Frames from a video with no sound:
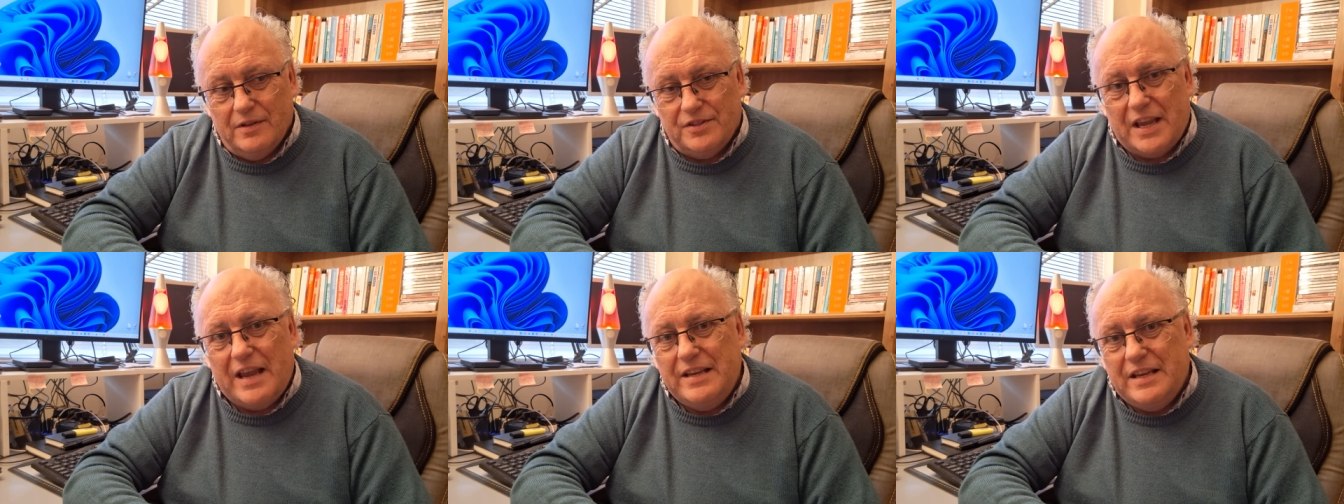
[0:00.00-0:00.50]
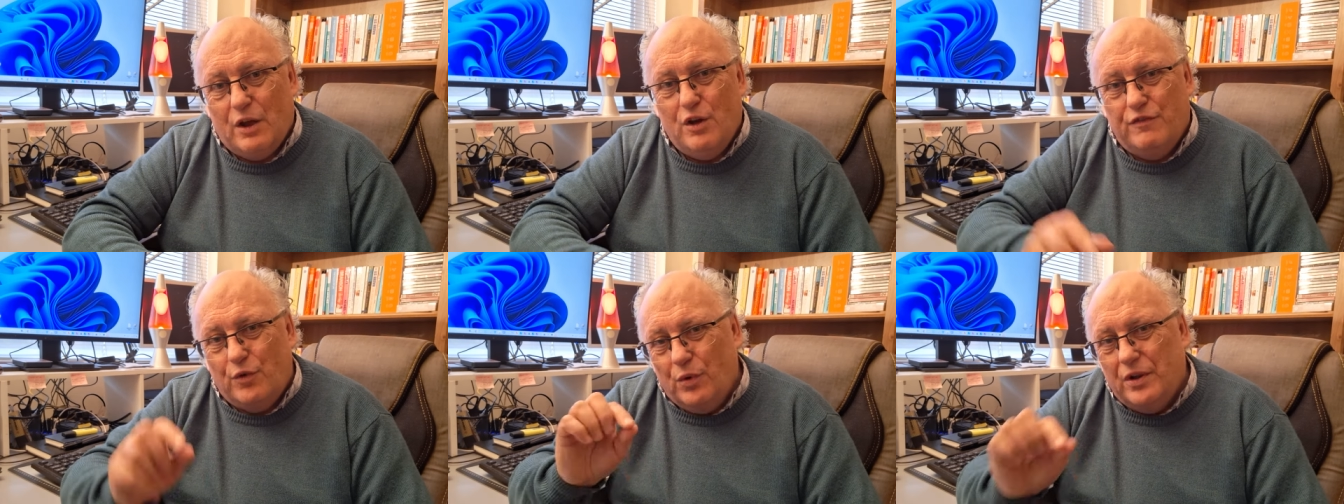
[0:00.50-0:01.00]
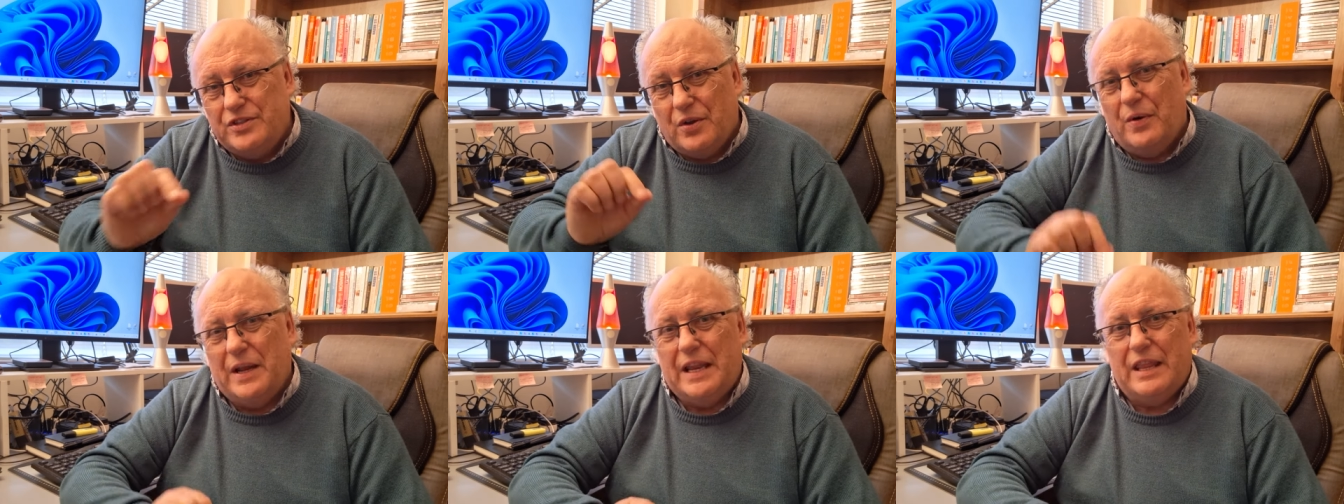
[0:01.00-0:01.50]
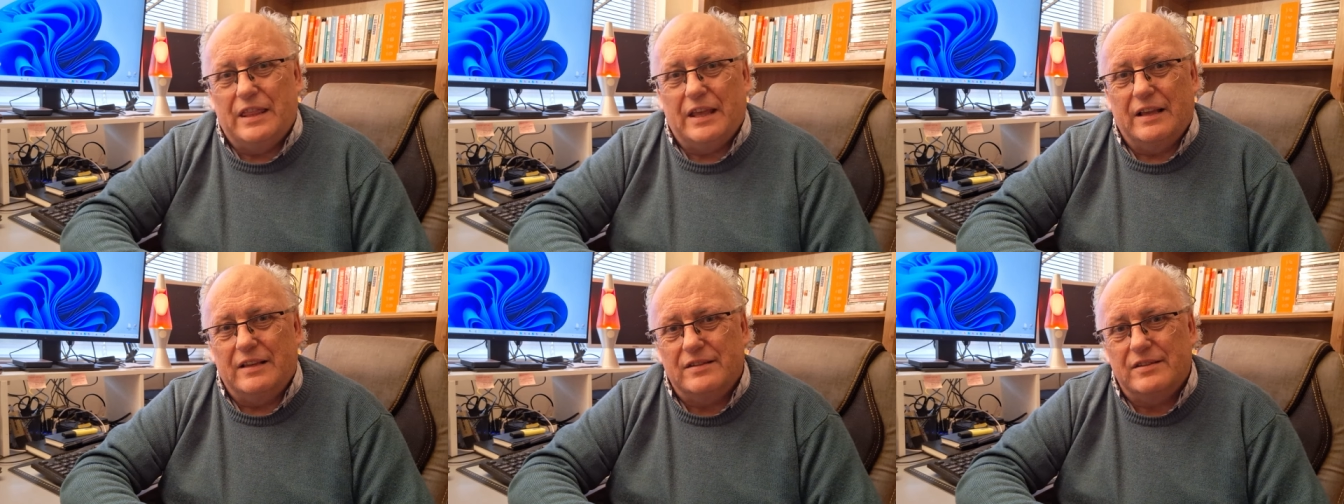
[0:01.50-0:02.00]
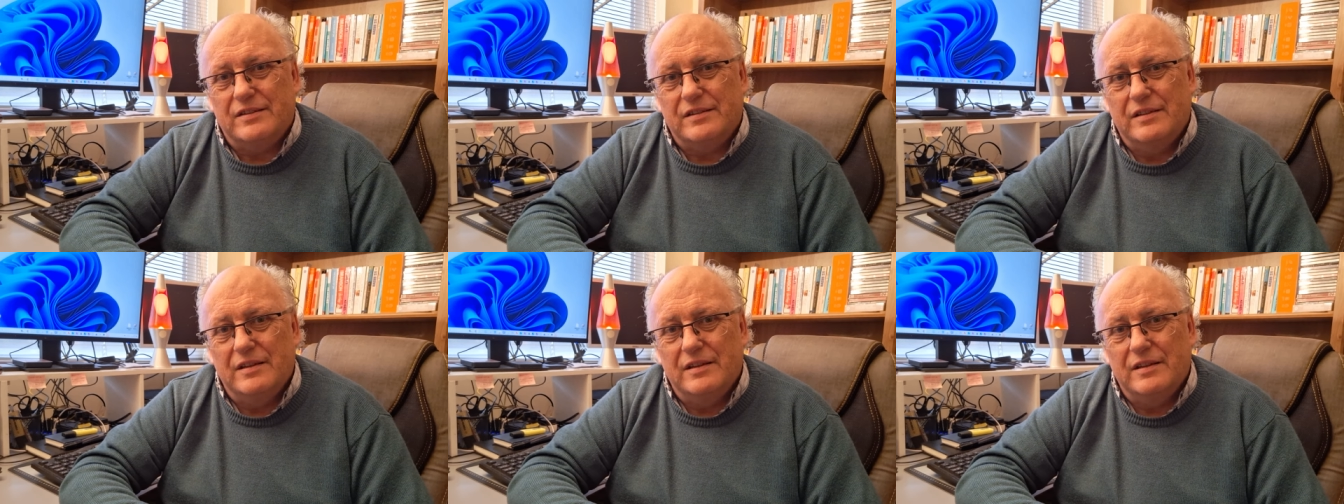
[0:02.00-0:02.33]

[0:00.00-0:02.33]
take note of all the tiny things,